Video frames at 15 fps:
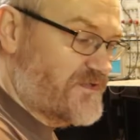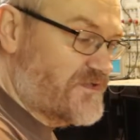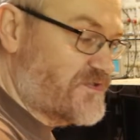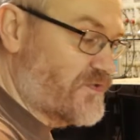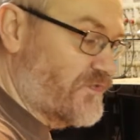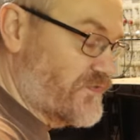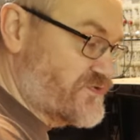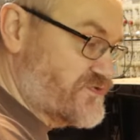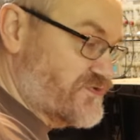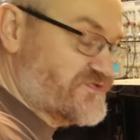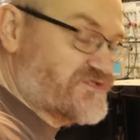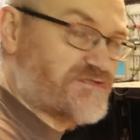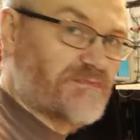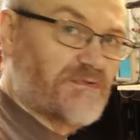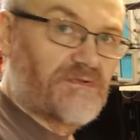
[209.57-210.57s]
your
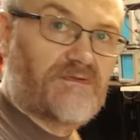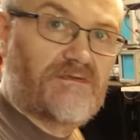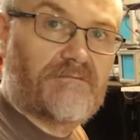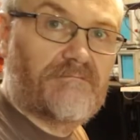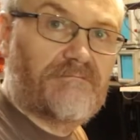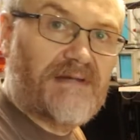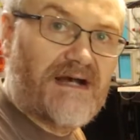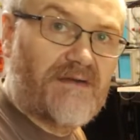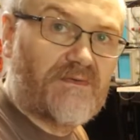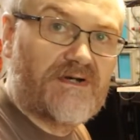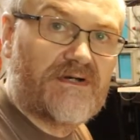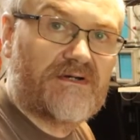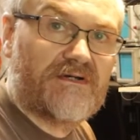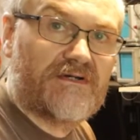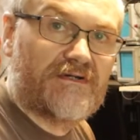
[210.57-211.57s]
adjustable
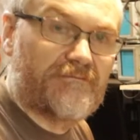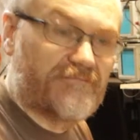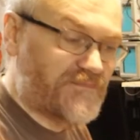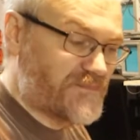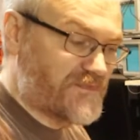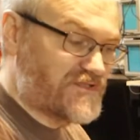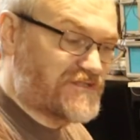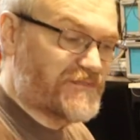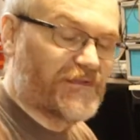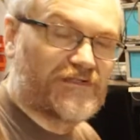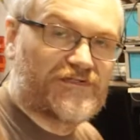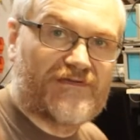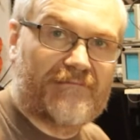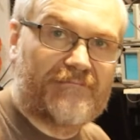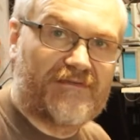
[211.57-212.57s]
power to
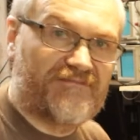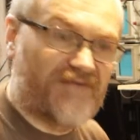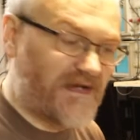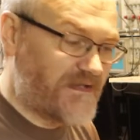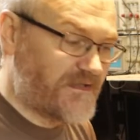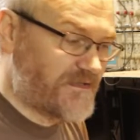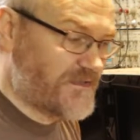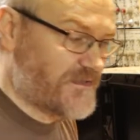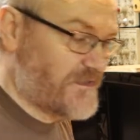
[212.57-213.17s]
build your amplifier.